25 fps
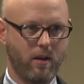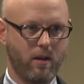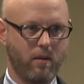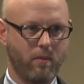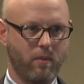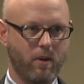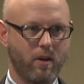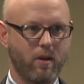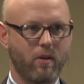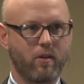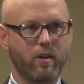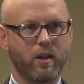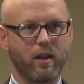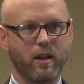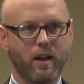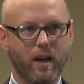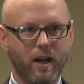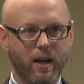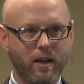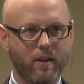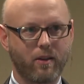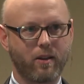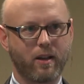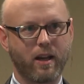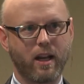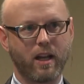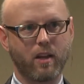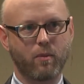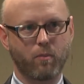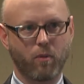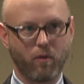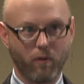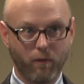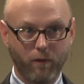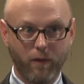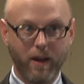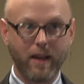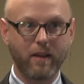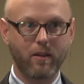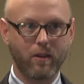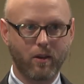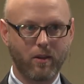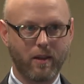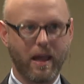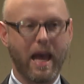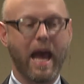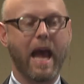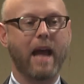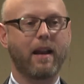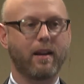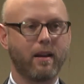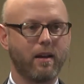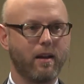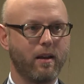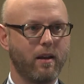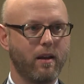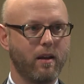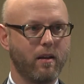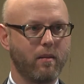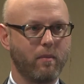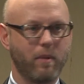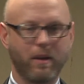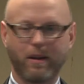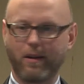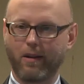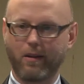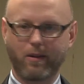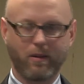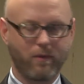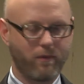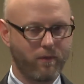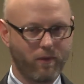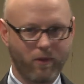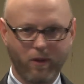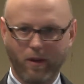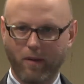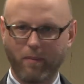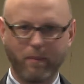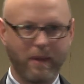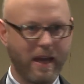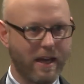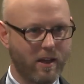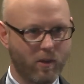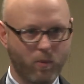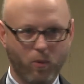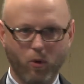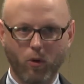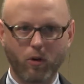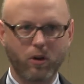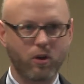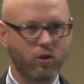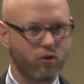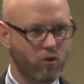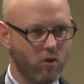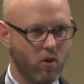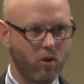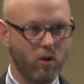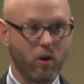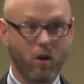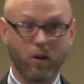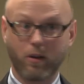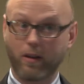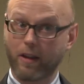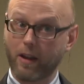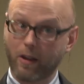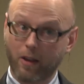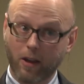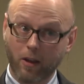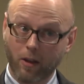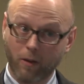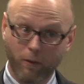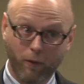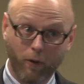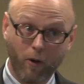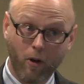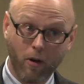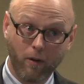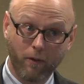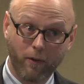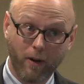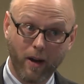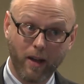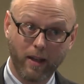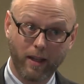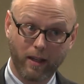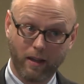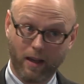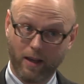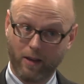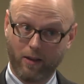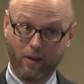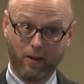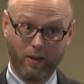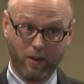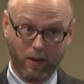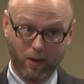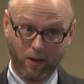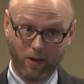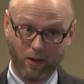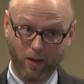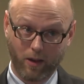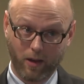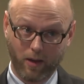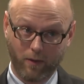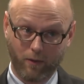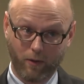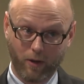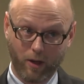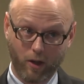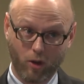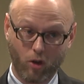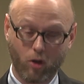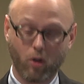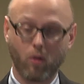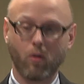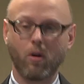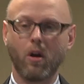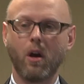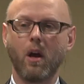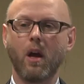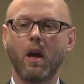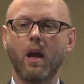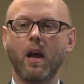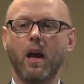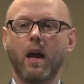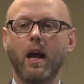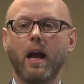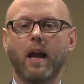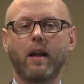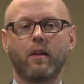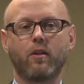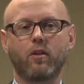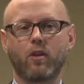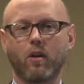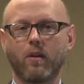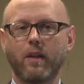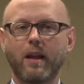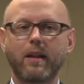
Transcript: because the United States prevents that because of some export control laws. This isn't foreign filing license. This is a different issue. And so